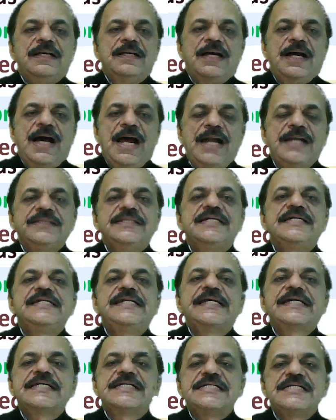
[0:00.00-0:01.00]
and then
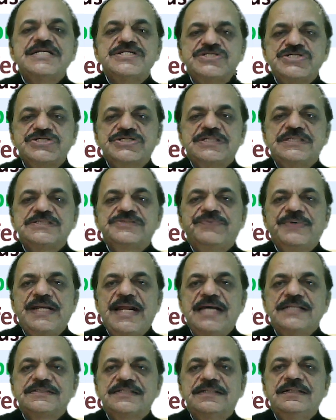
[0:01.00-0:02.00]
taking decisions,
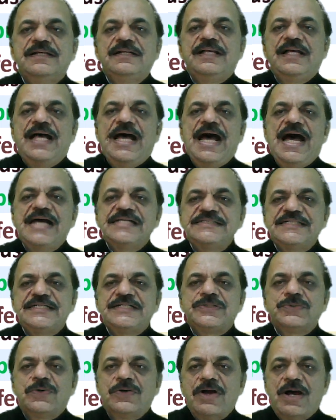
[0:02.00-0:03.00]
whereas as I
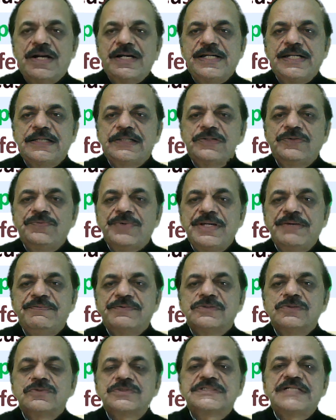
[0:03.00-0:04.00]
told already,
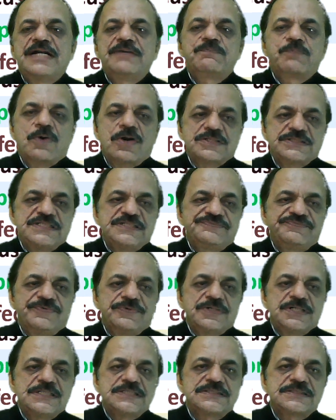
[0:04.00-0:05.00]
QA looks at process
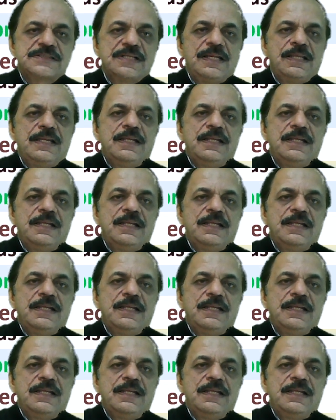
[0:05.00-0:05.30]
focus.